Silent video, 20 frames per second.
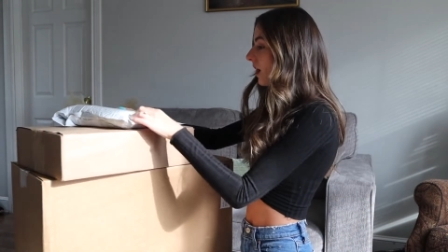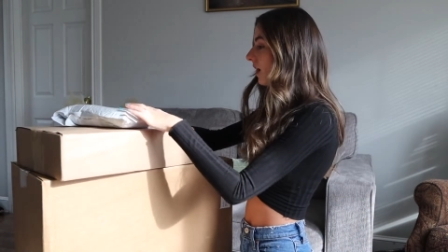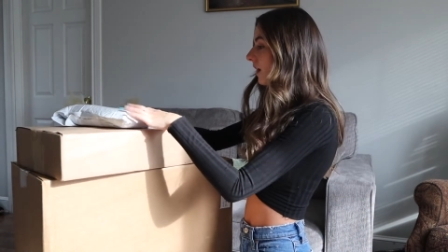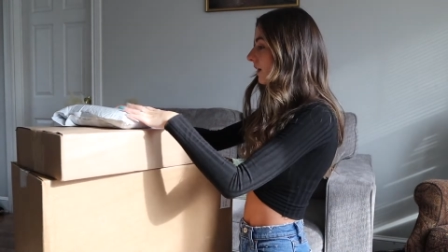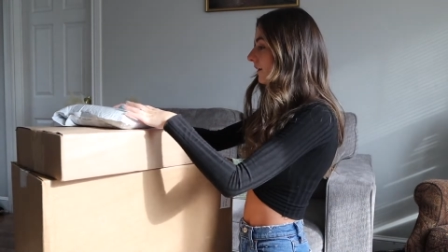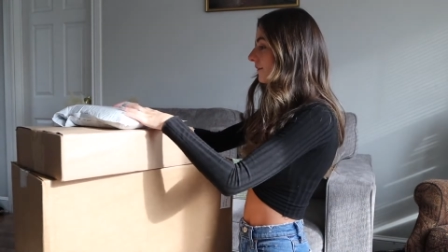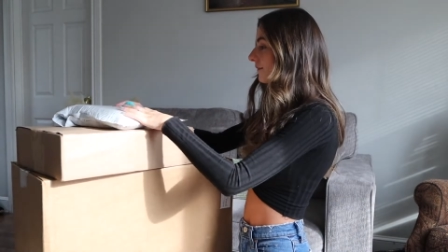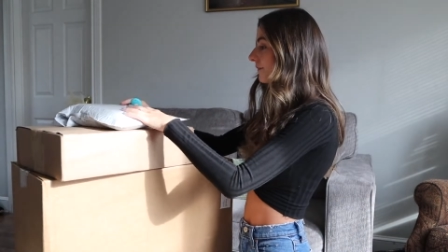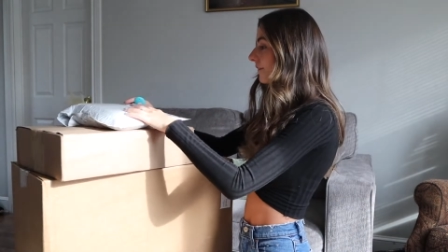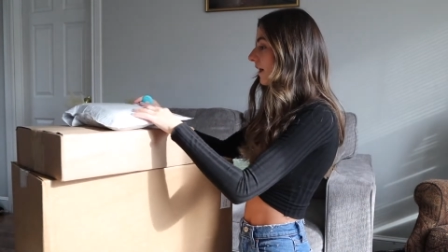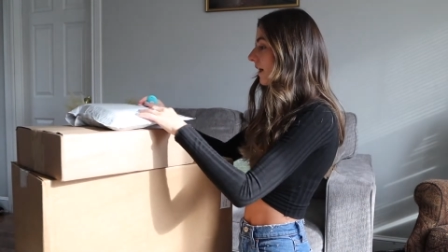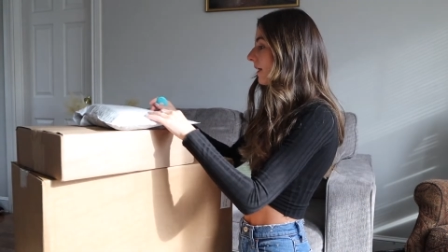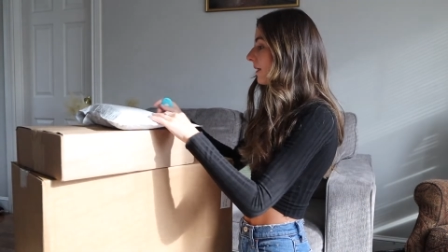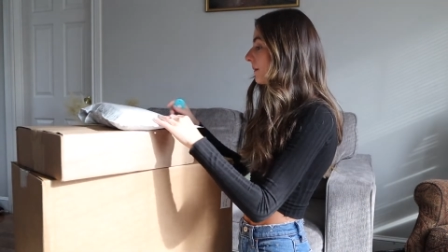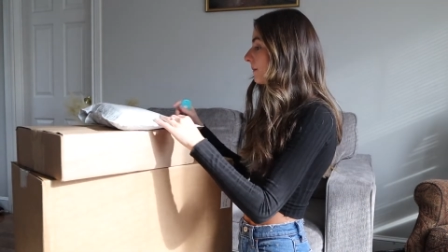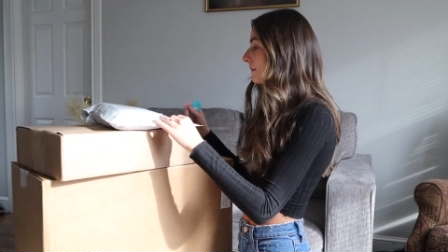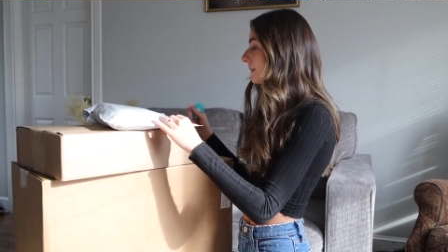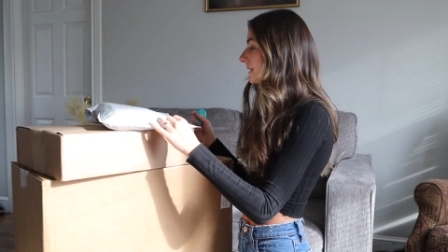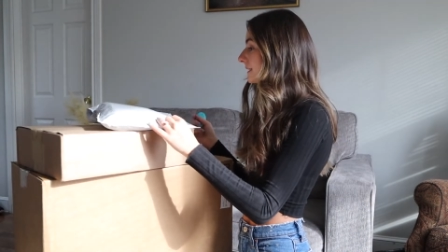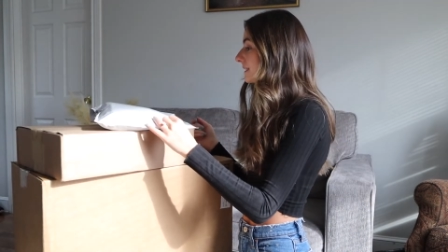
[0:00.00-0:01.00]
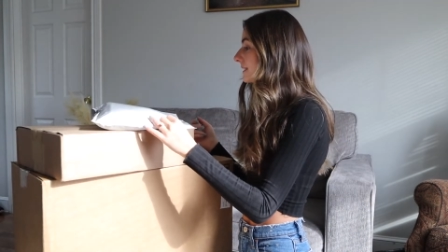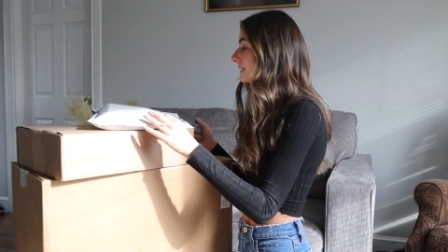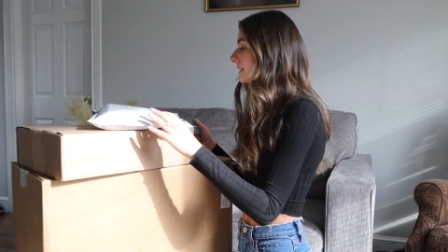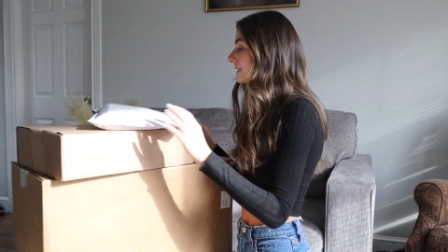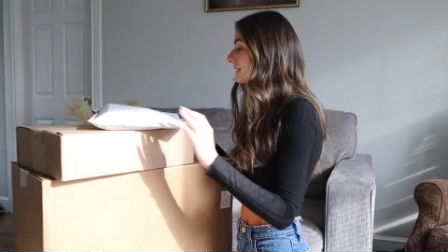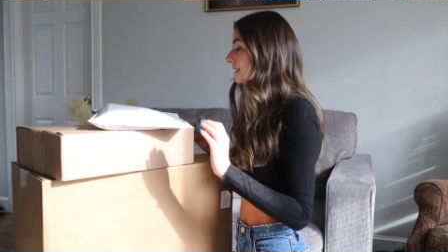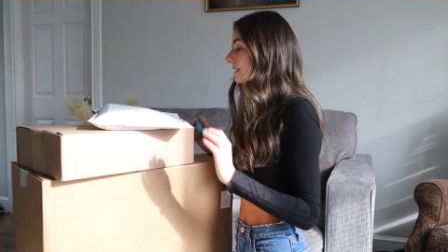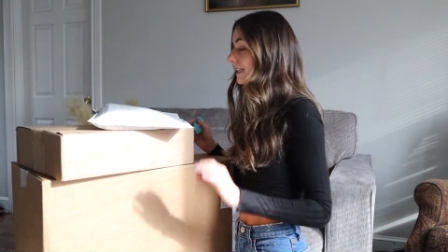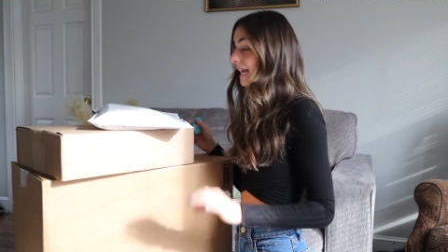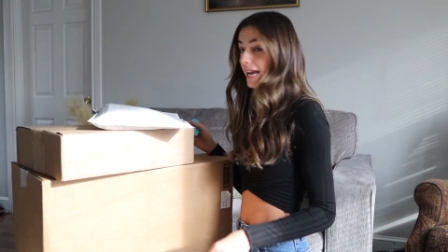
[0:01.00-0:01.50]
are from
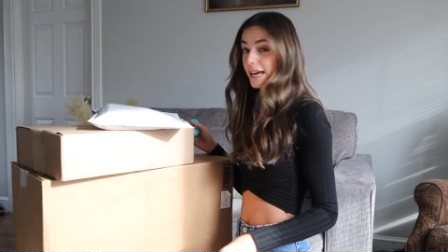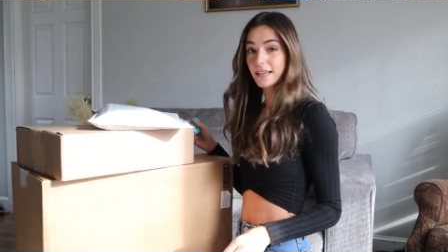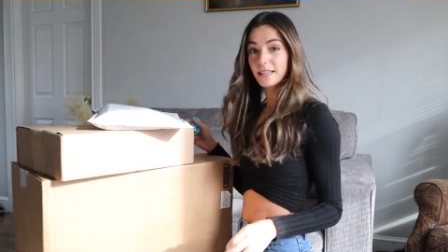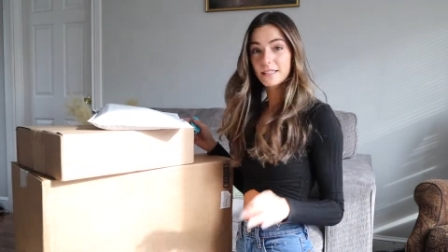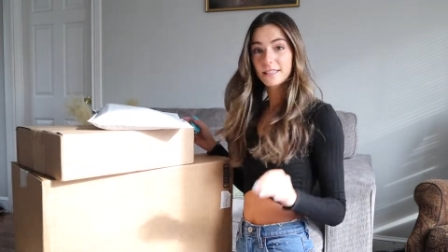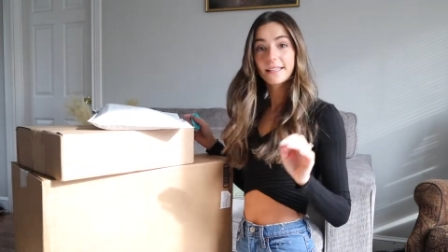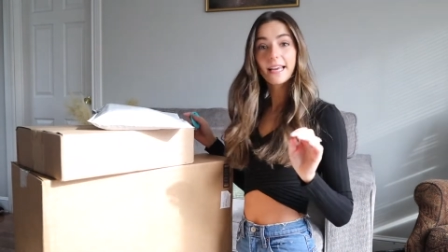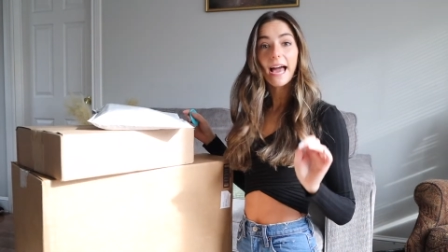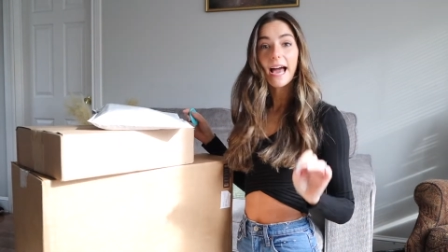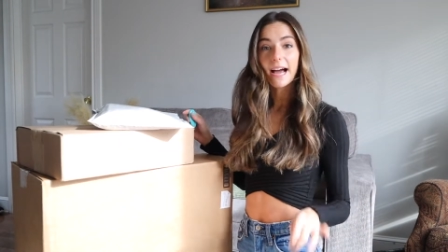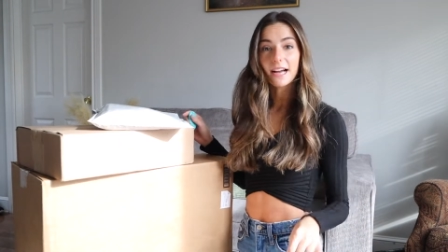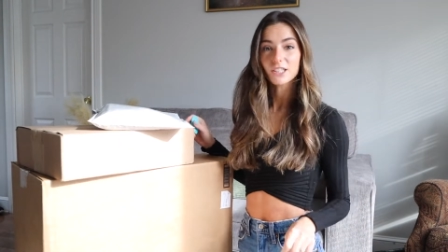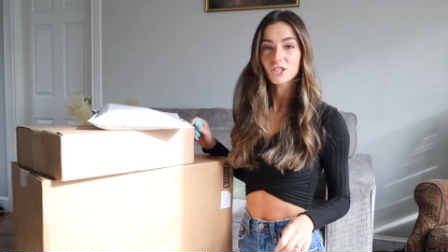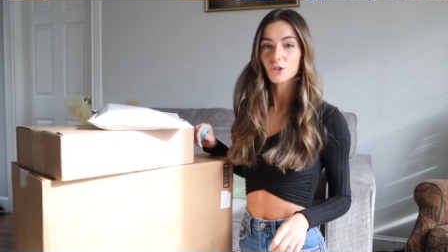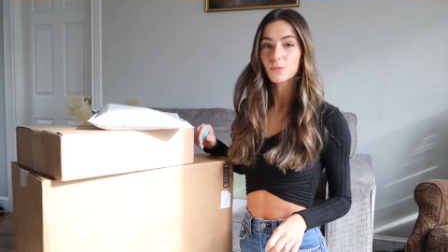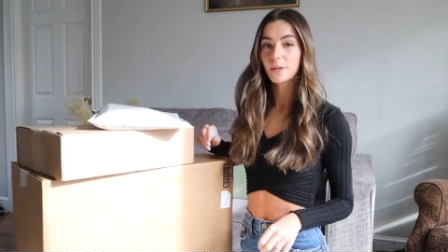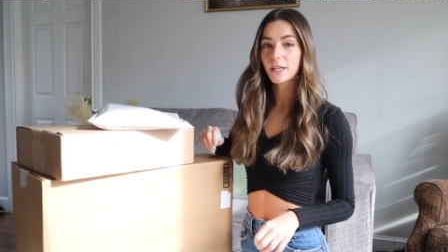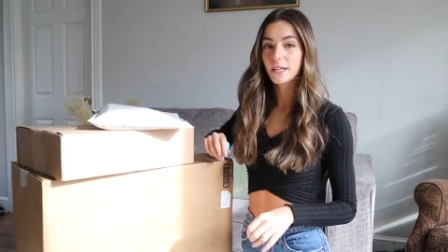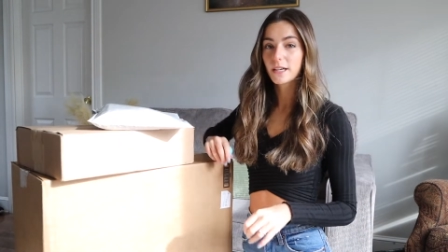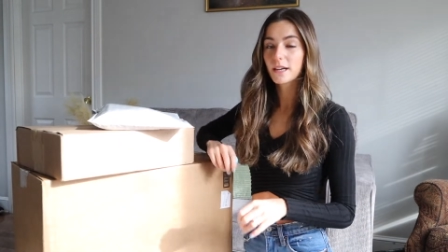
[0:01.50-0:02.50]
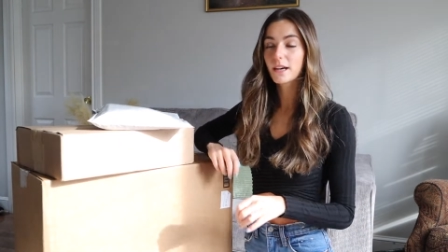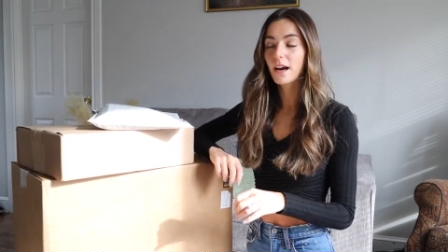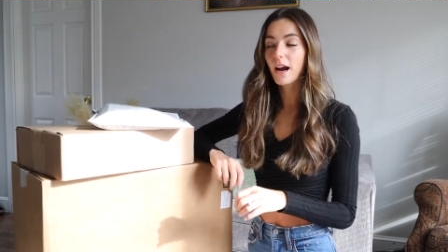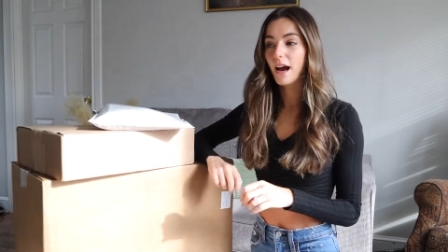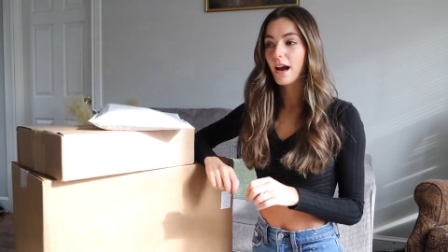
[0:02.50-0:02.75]
State Cashmere.